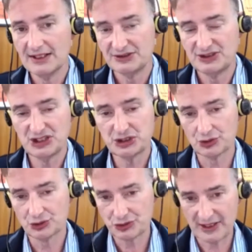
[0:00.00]
digital
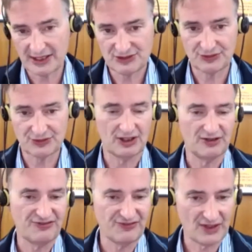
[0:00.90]
transfer
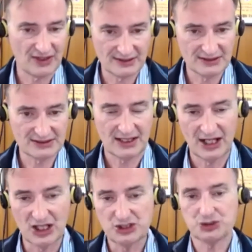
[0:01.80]
of funds,
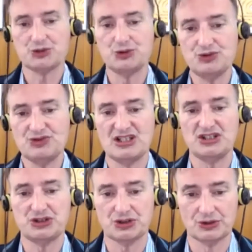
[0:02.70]
a true
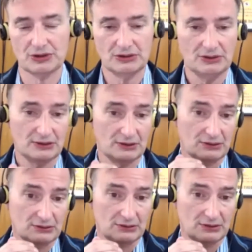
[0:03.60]
digital
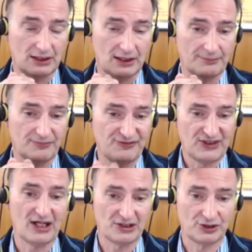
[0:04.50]

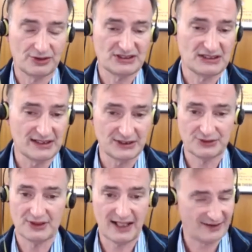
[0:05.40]
fiat currency that you
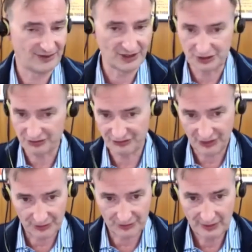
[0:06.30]
can have on your
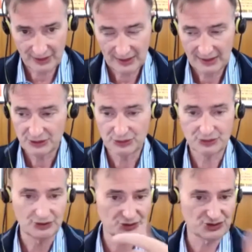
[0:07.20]
phone. You
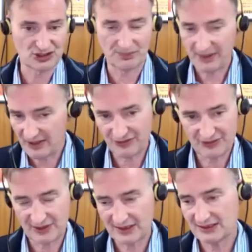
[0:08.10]
can use it to pay for
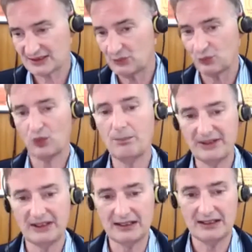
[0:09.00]
things. It will
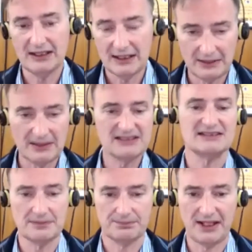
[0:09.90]
be
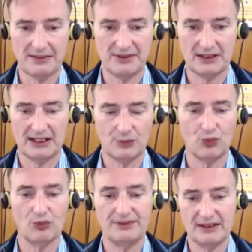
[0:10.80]
instant payment. It
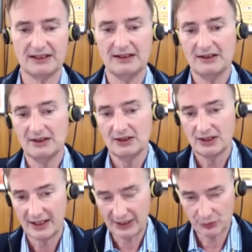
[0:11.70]
will be
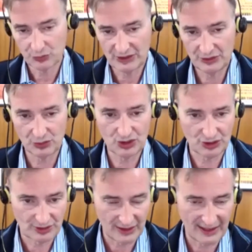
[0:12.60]
a real
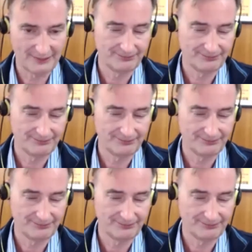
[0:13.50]
currency,